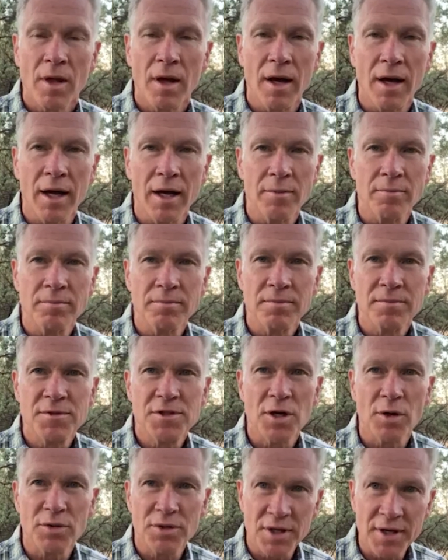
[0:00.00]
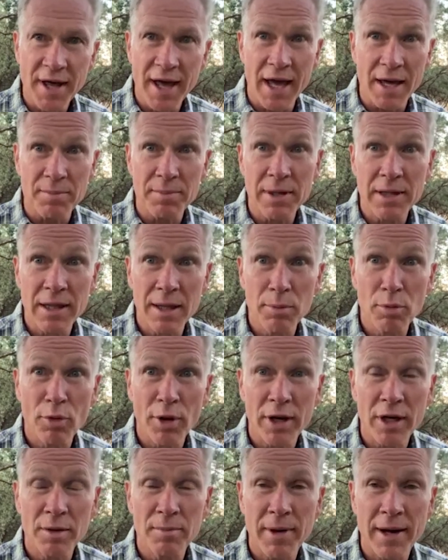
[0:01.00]
Um, so today, be
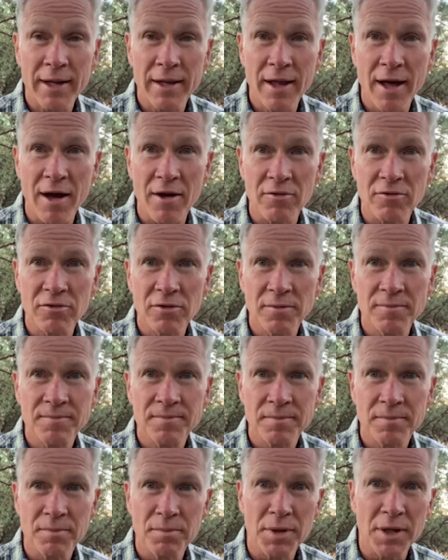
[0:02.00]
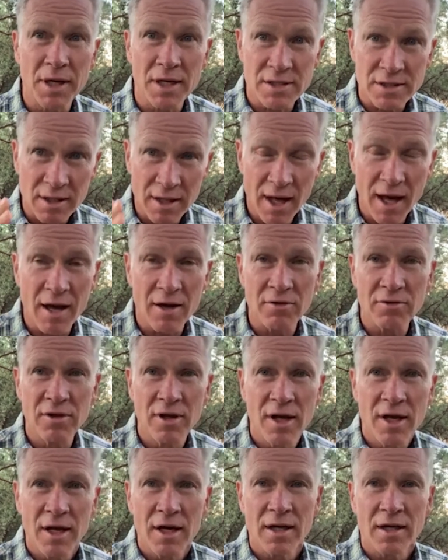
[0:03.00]
liberated by love because love
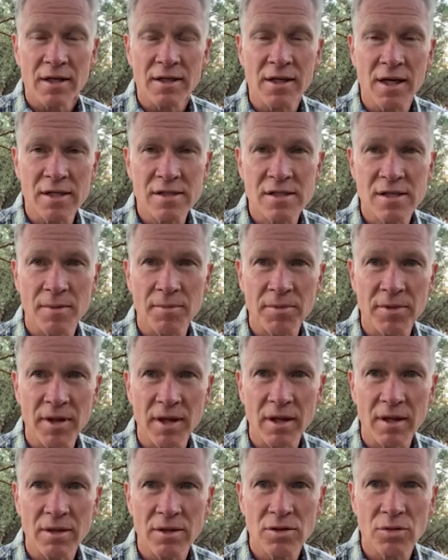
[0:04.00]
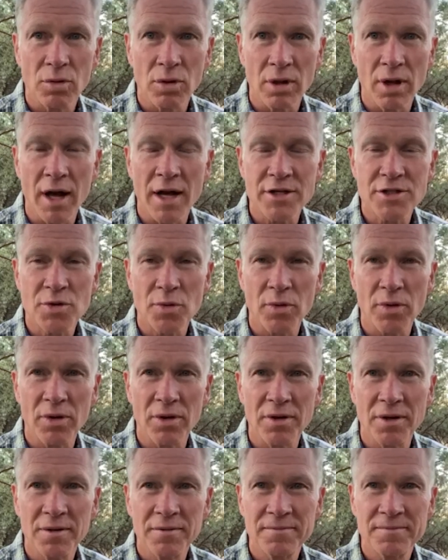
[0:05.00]
does something to a lost
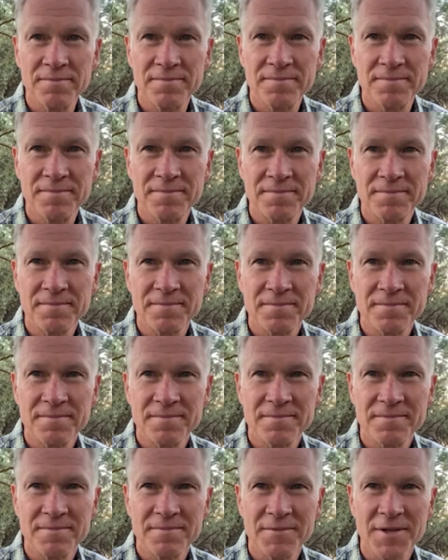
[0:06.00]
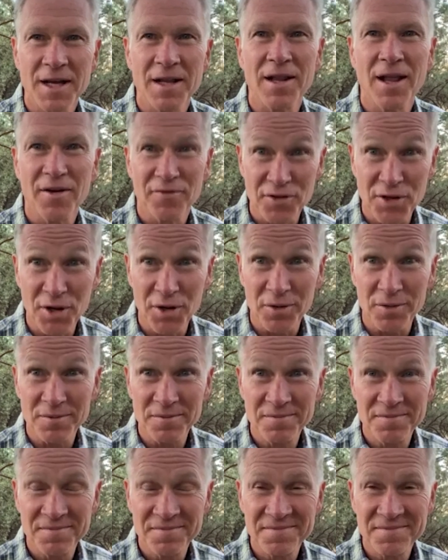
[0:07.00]
world. Love you.
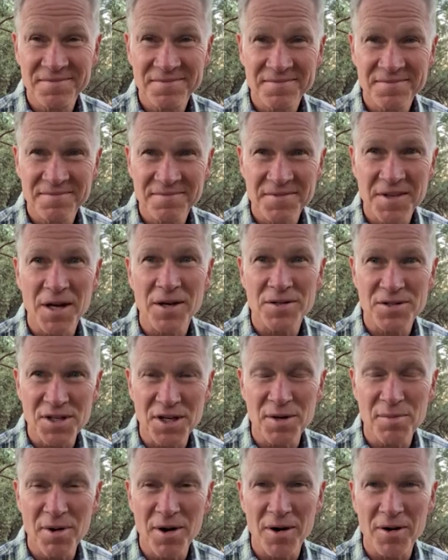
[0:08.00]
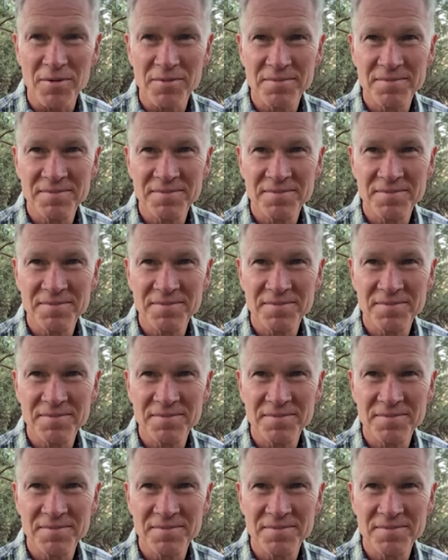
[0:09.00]
I'll see you tomorrow.